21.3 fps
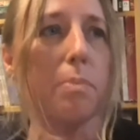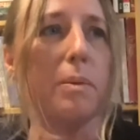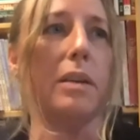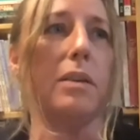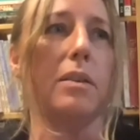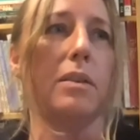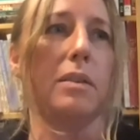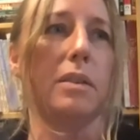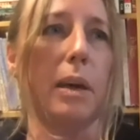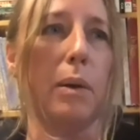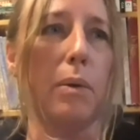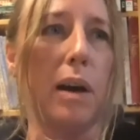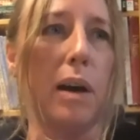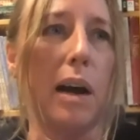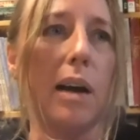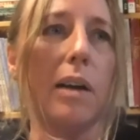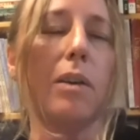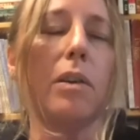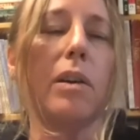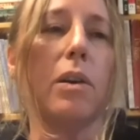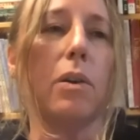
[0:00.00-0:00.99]
because they were
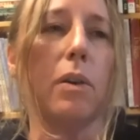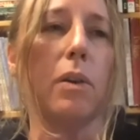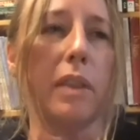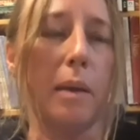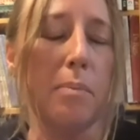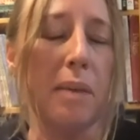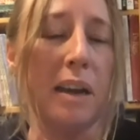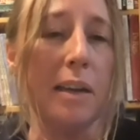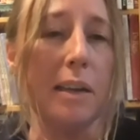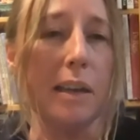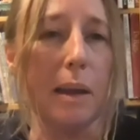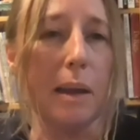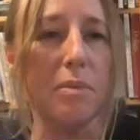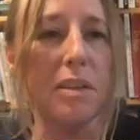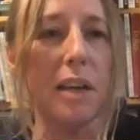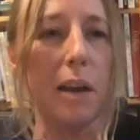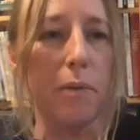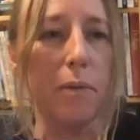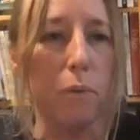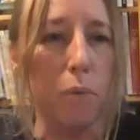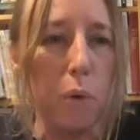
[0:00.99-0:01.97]
hungry or they'd been kept
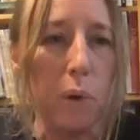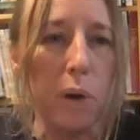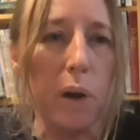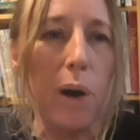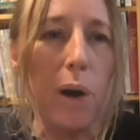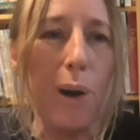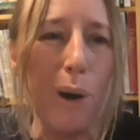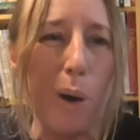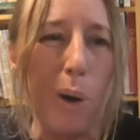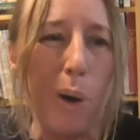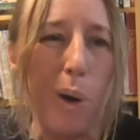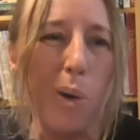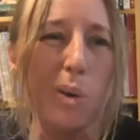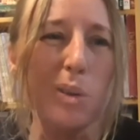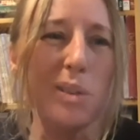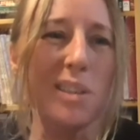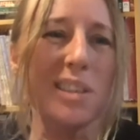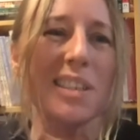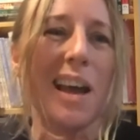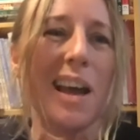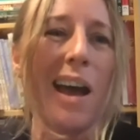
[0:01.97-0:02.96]
out of water
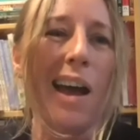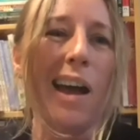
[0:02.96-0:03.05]
holes.